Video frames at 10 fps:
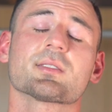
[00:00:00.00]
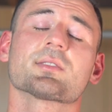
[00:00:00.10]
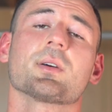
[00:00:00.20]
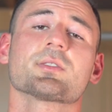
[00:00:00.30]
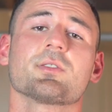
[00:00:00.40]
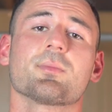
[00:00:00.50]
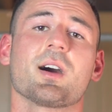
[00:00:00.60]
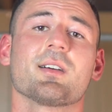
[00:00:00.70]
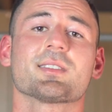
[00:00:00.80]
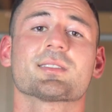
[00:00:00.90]
this muscle
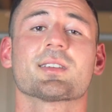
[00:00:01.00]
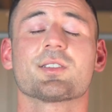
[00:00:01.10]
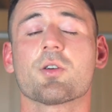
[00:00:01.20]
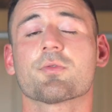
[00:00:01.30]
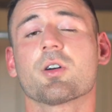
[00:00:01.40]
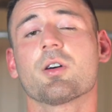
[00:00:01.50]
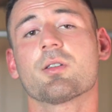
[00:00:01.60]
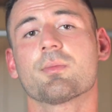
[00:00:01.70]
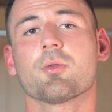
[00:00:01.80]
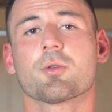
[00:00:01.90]
imbalance and
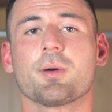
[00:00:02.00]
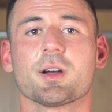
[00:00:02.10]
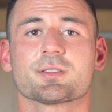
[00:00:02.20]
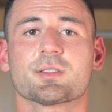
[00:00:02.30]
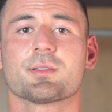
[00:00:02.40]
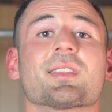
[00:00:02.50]
overall poor posture.